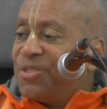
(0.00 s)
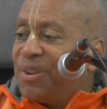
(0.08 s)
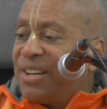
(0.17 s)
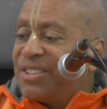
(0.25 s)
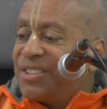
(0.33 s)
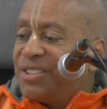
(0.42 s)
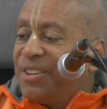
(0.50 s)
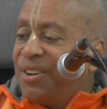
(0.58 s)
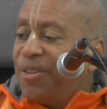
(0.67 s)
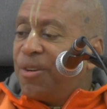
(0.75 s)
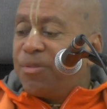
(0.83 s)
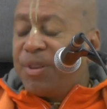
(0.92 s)
trust,
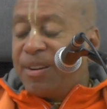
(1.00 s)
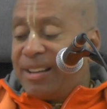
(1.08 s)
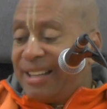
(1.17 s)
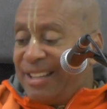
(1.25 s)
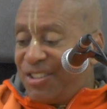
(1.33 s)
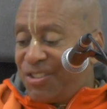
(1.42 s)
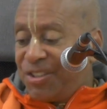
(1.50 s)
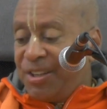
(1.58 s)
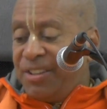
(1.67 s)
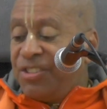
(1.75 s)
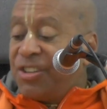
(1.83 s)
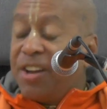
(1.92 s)
or if they're least
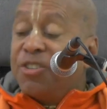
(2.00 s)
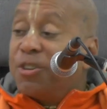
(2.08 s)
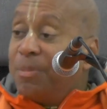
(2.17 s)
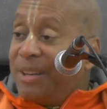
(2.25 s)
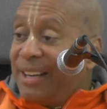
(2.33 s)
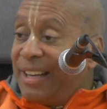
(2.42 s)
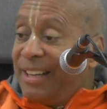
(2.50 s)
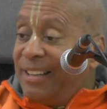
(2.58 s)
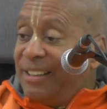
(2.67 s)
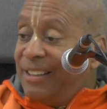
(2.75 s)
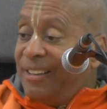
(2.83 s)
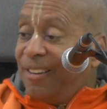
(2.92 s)
gentlemanly
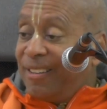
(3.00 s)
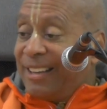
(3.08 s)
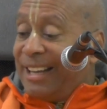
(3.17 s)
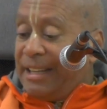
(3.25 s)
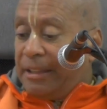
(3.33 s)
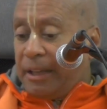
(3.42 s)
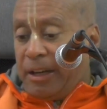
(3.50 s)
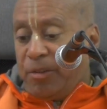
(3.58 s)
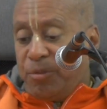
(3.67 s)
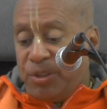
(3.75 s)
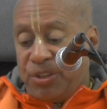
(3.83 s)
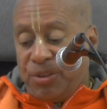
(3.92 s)
or ladylike,
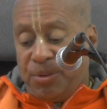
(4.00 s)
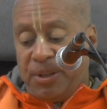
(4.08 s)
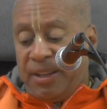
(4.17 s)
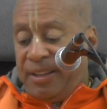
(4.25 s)
would you